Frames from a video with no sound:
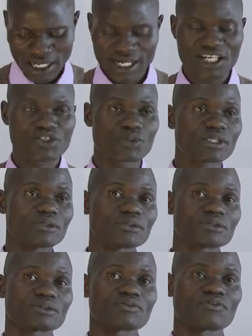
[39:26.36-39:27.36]
As we
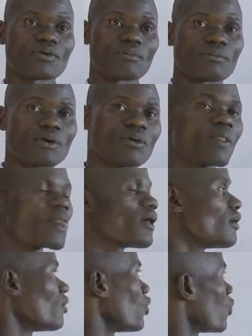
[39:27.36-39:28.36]
look for more,
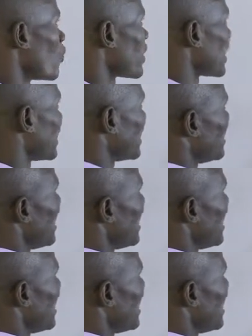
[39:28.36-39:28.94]
we can